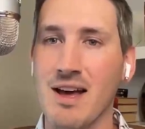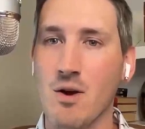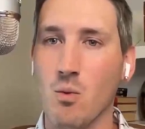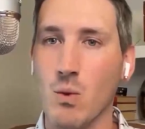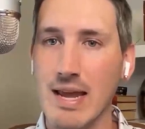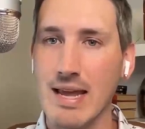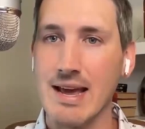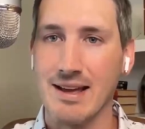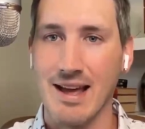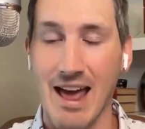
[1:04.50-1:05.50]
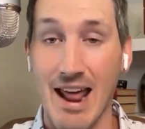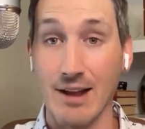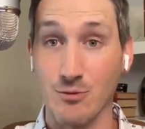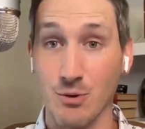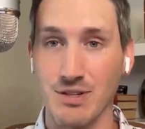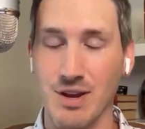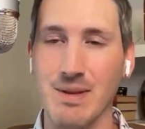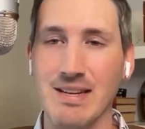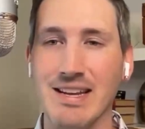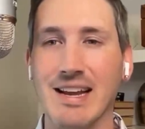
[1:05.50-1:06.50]
we at HatchWorks have
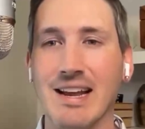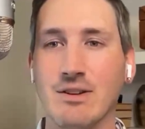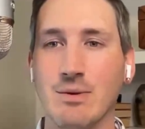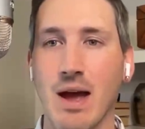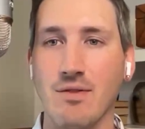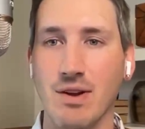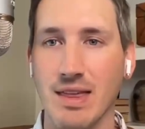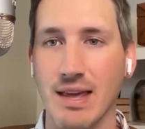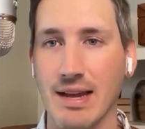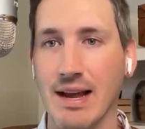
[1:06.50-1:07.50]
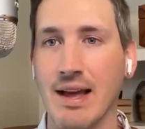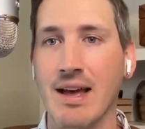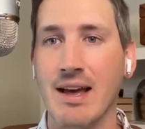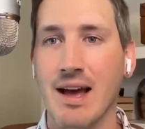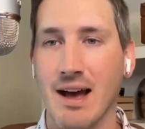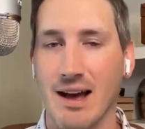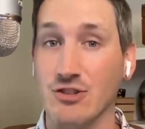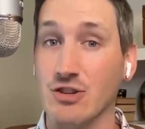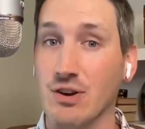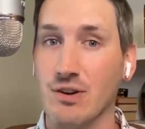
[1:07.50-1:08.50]
been digging into everything
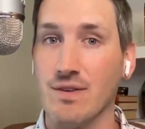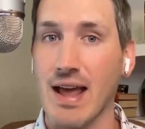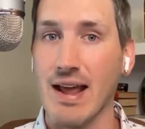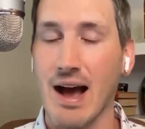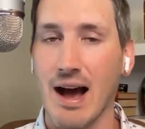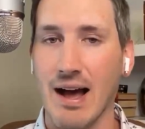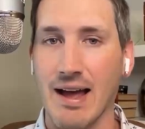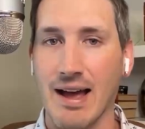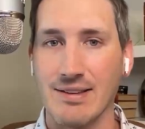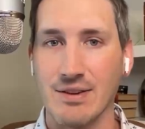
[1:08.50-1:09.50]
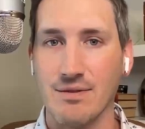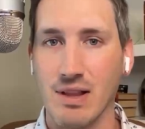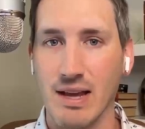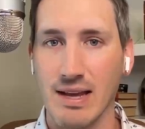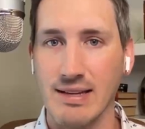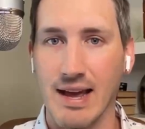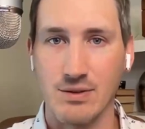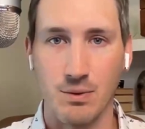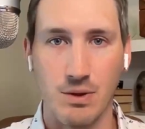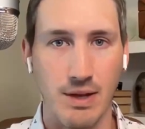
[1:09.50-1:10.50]
generative AI as of late,
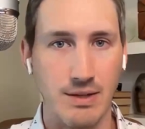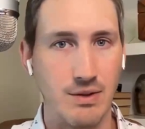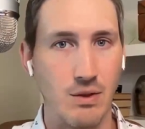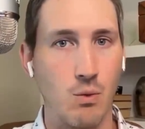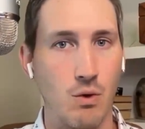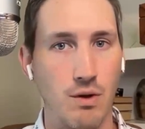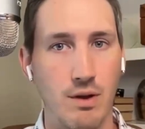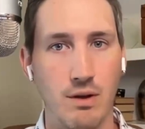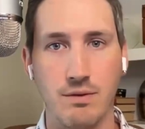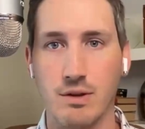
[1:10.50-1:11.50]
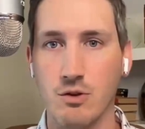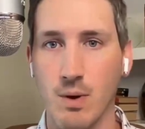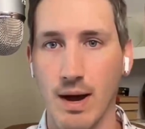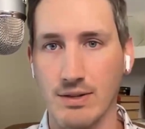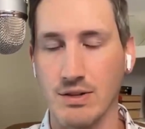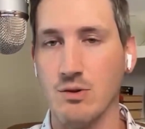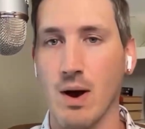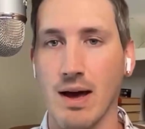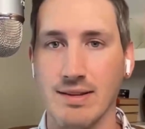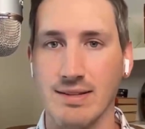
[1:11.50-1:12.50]
as it relates to the world of UX and
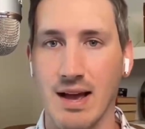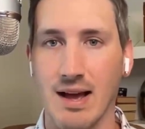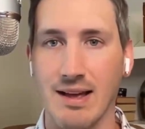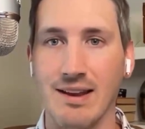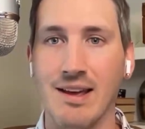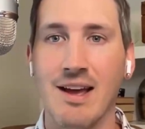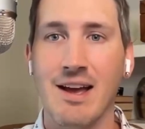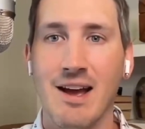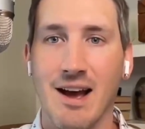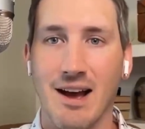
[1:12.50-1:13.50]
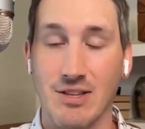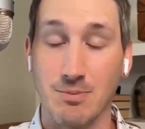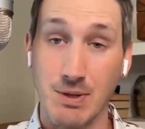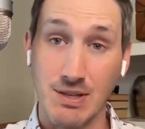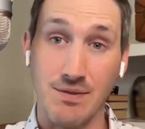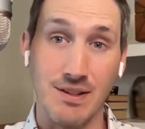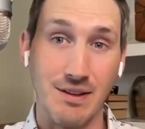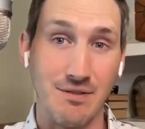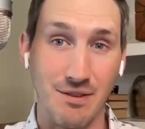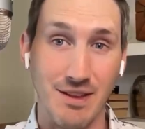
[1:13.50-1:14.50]
UI design,
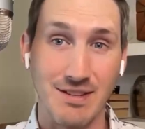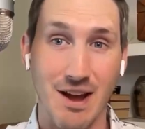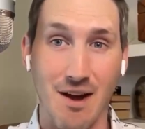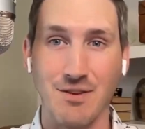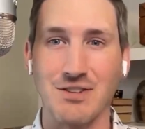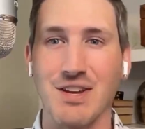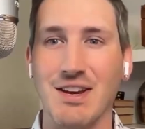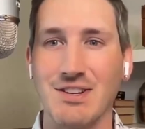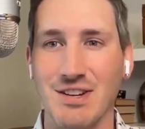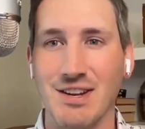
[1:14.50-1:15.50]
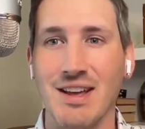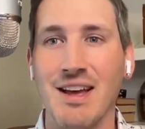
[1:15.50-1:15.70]
specifically for this conversation,